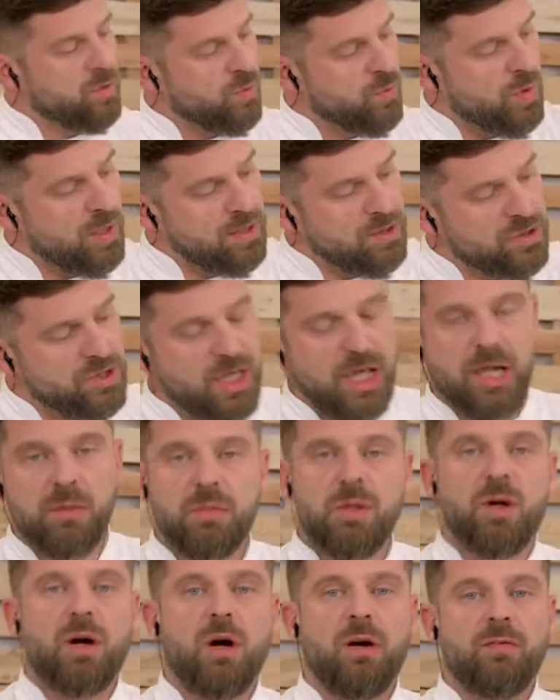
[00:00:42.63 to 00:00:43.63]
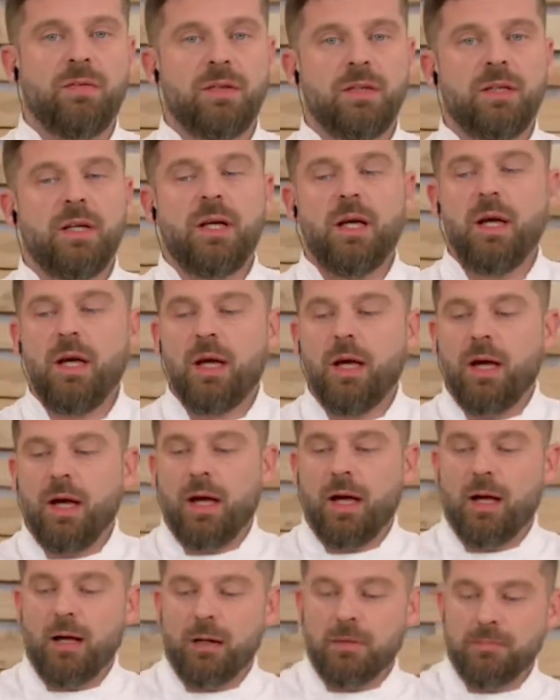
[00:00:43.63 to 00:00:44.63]
1-chamber oven.
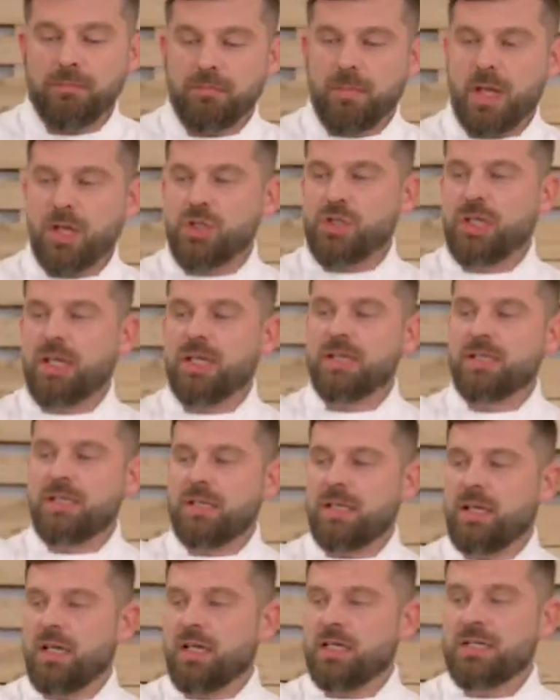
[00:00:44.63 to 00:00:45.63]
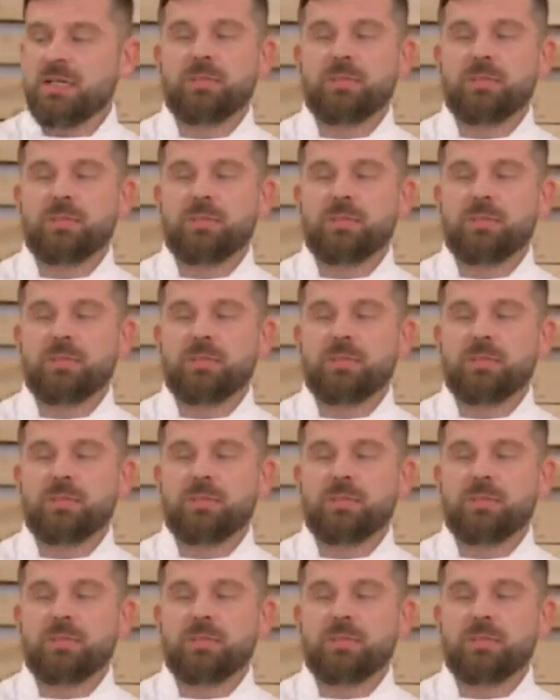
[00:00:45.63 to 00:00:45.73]
As you can see, it's